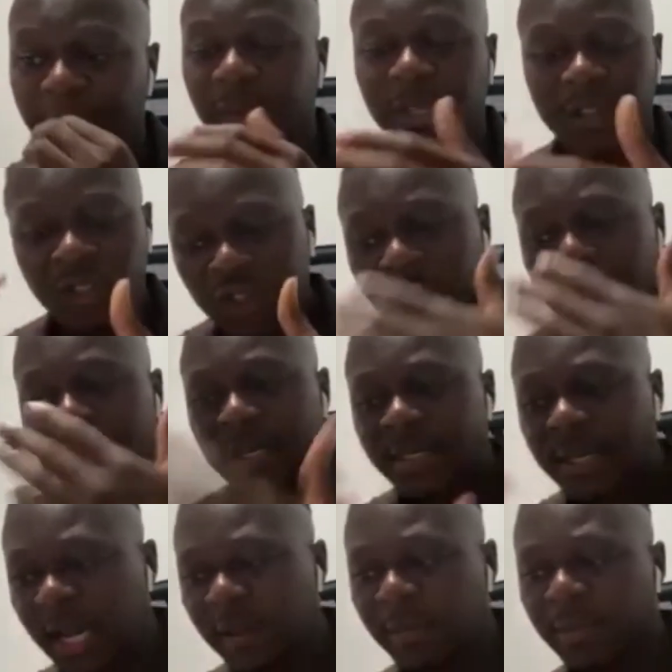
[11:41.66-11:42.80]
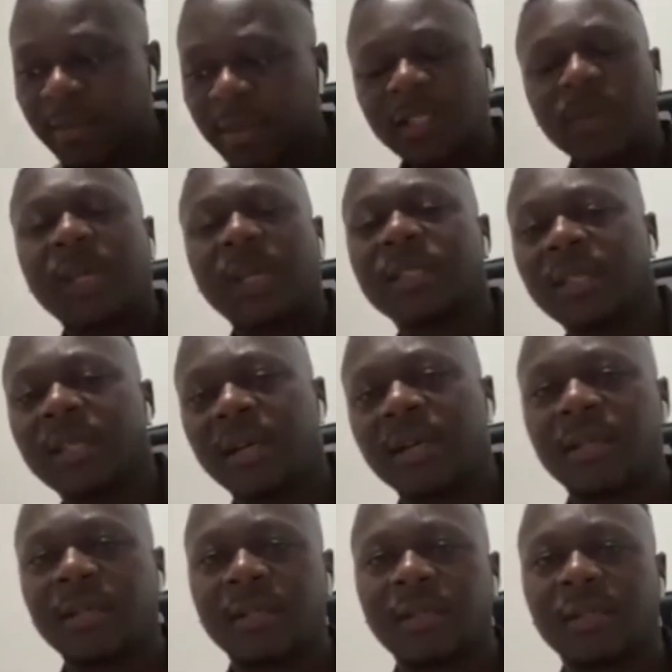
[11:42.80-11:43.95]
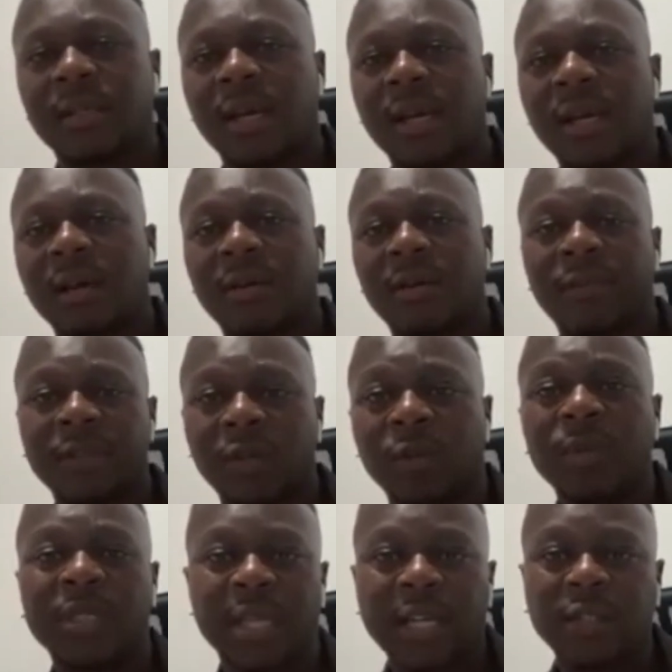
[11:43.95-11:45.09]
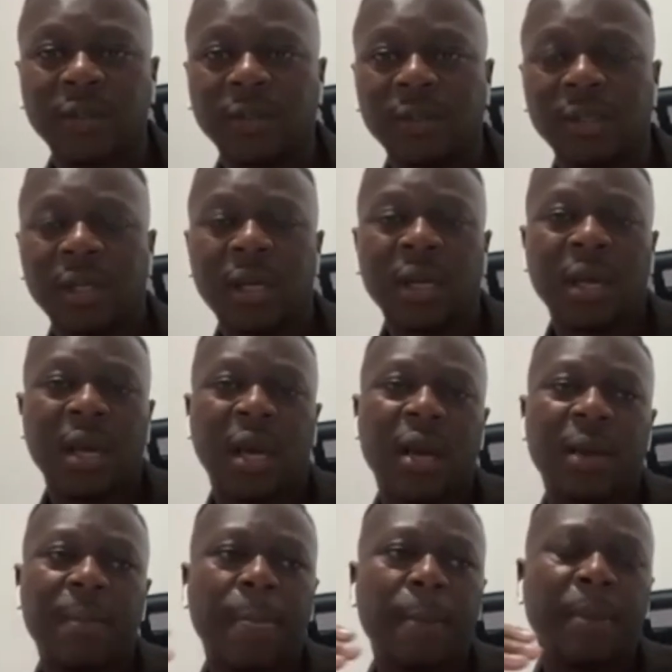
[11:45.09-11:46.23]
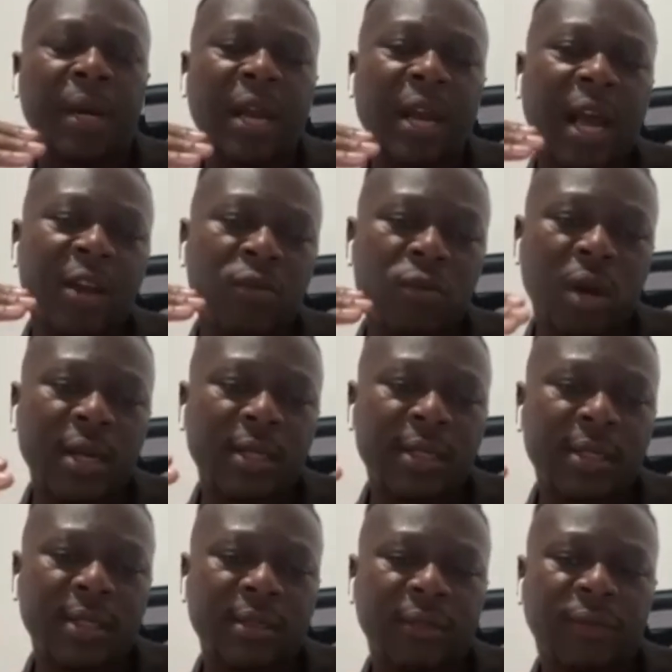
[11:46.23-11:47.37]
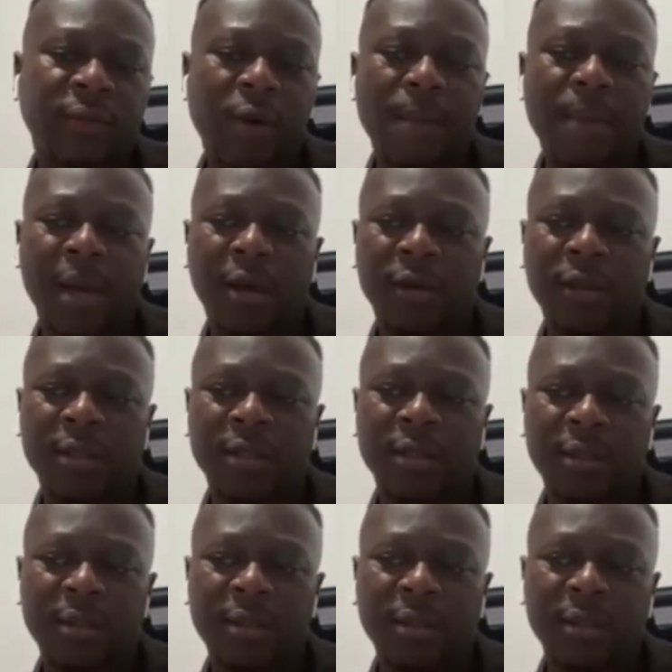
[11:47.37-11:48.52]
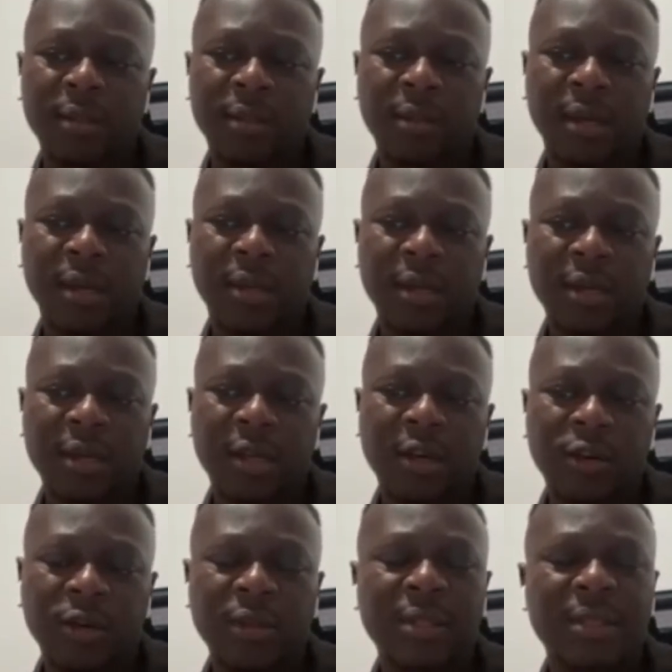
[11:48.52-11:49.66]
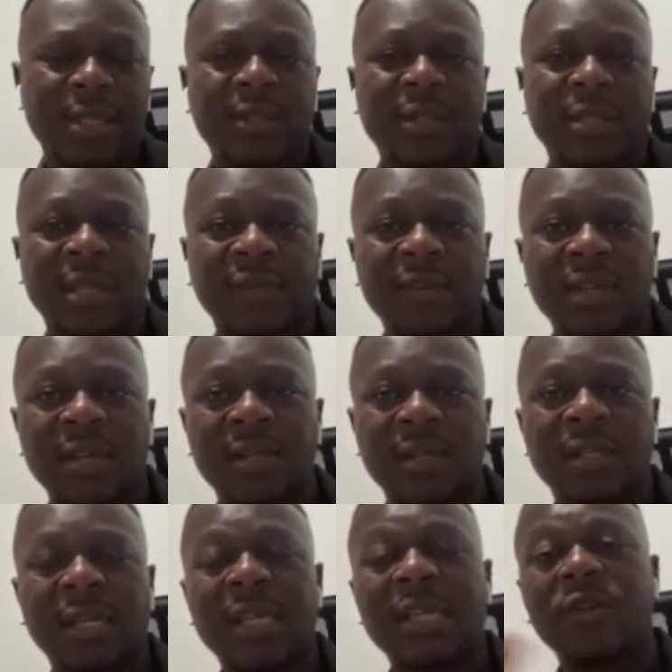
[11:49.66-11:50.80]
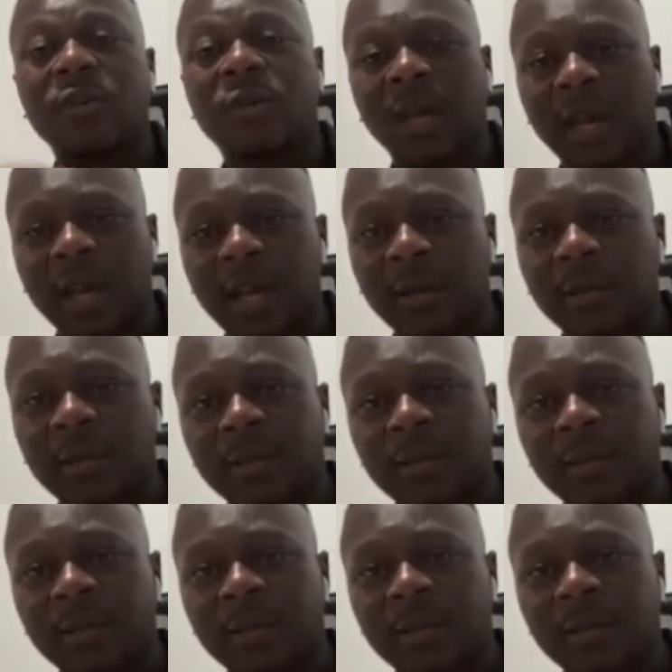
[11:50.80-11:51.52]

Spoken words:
So during that time, that's when I started Fieldscope International. But I run it for about, I think, a good 6 to 7 years in the UK.